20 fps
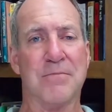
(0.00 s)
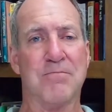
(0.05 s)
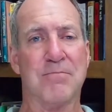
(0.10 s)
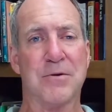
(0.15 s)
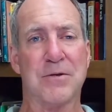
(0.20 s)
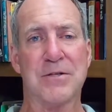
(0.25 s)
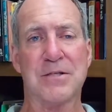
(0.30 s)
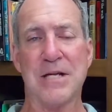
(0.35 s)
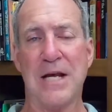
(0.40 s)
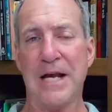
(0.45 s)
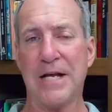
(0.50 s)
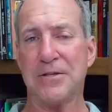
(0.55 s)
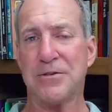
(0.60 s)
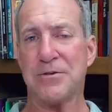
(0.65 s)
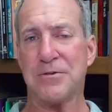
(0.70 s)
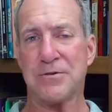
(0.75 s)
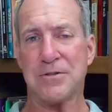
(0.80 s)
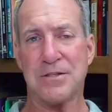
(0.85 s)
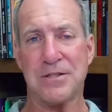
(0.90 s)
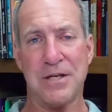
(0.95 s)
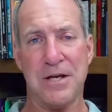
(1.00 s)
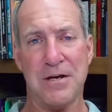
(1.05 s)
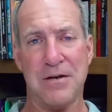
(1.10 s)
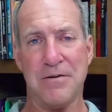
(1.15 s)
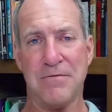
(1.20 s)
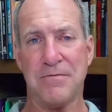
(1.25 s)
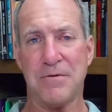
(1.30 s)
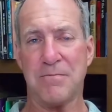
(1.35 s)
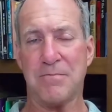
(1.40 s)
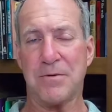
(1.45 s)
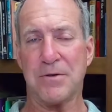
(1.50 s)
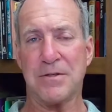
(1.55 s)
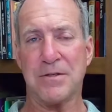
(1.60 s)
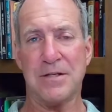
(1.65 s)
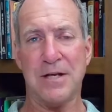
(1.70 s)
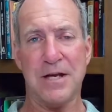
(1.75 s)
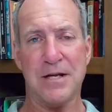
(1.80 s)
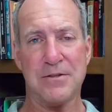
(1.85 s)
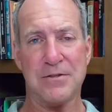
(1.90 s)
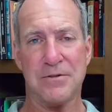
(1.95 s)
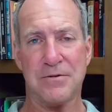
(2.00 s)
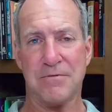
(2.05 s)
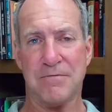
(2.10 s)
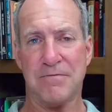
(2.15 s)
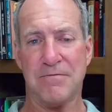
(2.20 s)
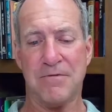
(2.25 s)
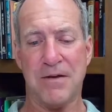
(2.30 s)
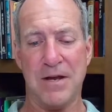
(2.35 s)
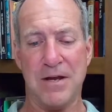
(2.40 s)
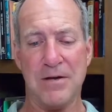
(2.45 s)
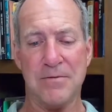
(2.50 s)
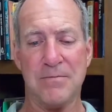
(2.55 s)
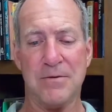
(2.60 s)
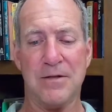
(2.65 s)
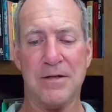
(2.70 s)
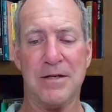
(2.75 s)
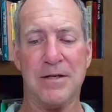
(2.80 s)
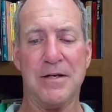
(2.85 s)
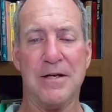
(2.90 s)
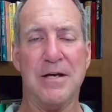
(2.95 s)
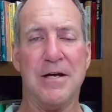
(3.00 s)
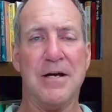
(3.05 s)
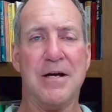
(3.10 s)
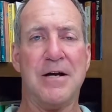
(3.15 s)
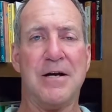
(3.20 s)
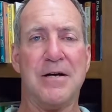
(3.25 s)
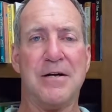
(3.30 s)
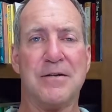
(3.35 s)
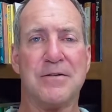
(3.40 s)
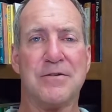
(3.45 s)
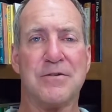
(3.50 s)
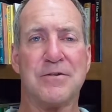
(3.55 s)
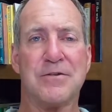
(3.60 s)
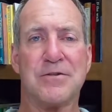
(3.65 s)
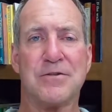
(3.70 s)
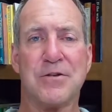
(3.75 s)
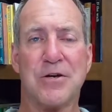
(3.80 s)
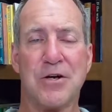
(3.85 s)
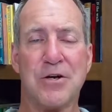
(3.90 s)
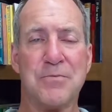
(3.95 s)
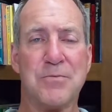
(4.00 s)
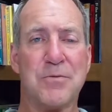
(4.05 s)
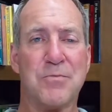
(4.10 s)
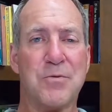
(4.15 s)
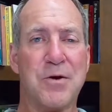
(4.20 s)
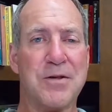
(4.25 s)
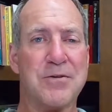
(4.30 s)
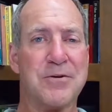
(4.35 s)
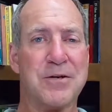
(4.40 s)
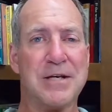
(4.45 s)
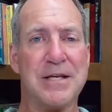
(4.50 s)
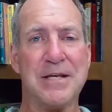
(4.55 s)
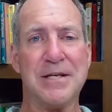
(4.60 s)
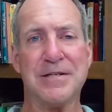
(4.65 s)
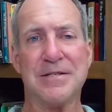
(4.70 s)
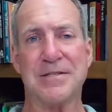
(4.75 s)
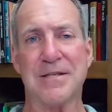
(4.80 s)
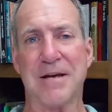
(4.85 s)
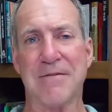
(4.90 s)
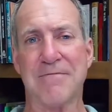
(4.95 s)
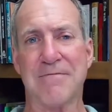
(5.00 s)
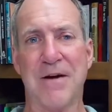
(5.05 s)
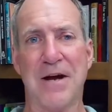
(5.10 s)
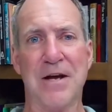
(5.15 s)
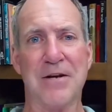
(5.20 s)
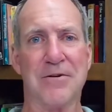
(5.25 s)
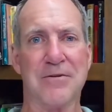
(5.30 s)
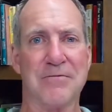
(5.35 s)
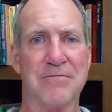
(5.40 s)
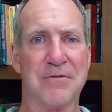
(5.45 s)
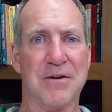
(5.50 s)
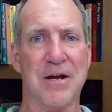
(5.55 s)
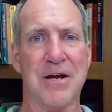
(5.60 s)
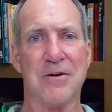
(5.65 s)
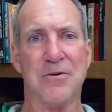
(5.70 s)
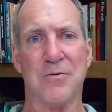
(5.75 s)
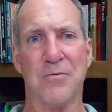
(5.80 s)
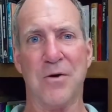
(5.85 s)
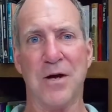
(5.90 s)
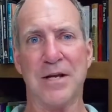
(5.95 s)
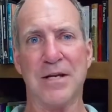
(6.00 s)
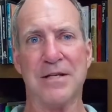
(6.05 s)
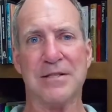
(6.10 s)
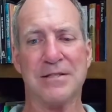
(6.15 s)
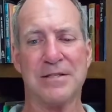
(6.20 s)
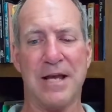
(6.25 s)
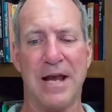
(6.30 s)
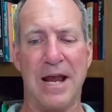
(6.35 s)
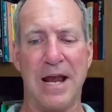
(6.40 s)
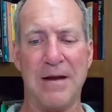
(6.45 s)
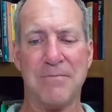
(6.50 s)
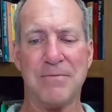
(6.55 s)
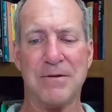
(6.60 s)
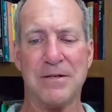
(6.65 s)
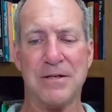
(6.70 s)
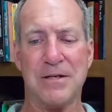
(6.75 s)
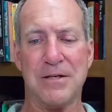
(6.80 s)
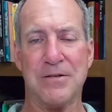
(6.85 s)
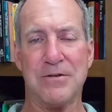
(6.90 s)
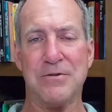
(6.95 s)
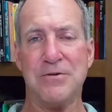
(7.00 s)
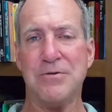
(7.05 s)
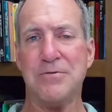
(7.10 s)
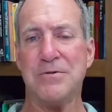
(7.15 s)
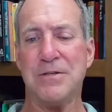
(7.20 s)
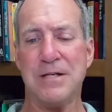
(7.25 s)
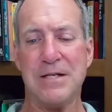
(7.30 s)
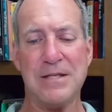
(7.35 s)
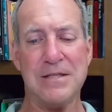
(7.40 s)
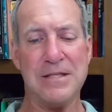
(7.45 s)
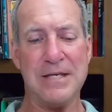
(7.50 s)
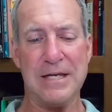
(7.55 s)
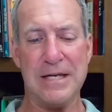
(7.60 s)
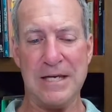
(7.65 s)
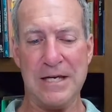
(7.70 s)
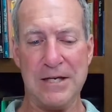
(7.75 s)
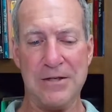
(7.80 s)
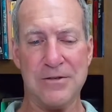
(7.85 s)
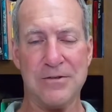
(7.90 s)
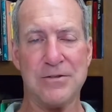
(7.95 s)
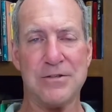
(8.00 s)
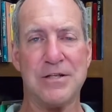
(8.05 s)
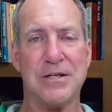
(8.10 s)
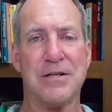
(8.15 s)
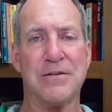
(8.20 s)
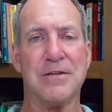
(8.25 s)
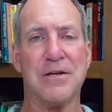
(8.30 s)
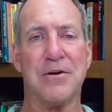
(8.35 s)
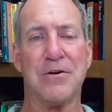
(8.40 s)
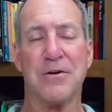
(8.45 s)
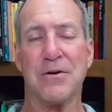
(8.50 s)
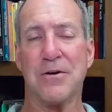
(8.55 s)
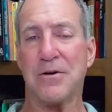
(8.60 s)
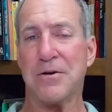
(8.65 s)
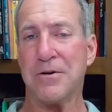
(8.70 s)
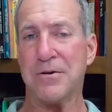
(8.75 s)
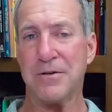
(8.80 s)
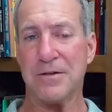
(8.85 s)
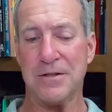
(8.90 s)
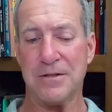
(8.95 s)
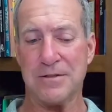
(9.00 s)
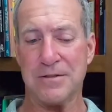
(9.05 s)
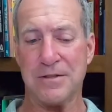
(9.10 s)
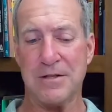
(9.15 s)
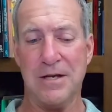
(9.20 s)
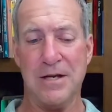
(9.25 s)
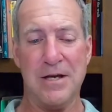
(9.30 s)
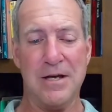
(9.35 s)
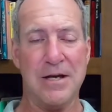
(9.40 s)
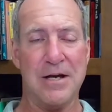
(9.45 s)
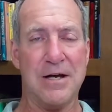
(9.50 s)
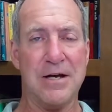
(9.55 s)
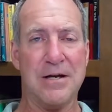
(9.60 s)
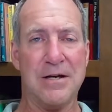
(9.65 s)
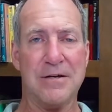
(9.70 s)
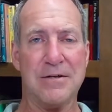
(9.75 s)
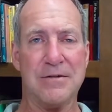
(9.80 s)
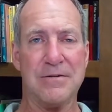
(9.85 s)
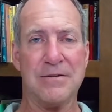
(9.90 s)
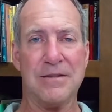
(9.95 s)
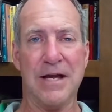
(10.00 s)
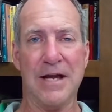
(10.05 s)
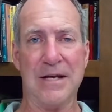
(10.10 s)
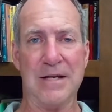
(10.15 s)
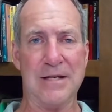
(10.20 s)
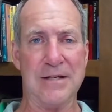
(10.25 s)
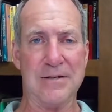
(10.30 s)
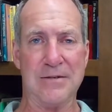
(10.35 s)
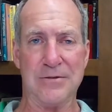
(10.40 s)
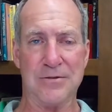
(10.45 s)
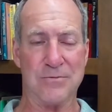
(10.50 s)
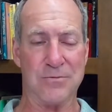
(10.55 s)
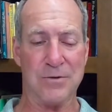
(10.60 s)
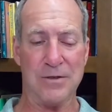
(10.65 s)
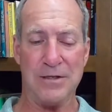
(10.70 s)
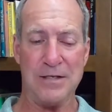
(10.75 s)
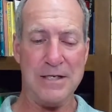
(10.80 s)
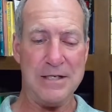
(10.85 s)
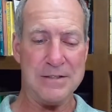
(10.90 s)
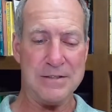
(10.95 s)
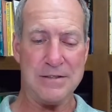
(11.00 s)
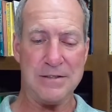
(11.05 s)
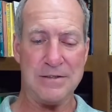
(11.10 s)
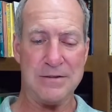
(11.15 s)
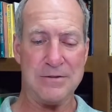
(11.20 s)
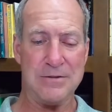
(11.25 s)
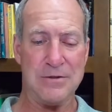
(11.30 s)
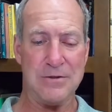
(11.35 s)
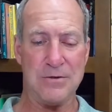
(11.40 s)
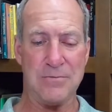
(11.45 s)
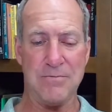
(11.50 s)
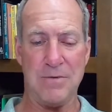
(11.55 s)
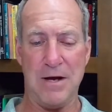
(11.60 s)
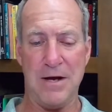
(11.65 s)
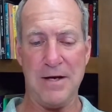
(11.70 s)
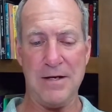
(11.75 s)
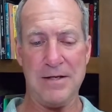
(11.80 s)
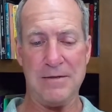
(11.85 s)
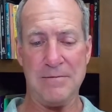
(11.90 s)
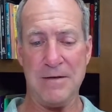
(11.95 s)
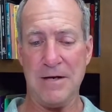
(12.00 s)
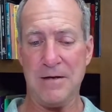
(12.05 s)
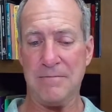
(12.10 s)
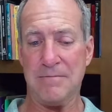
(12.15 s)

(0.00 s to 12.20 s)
protect yourself and protect your family, to determine whether it is that fight or flight or what needs to happen here. And you need the energy and the alertness that is released into your body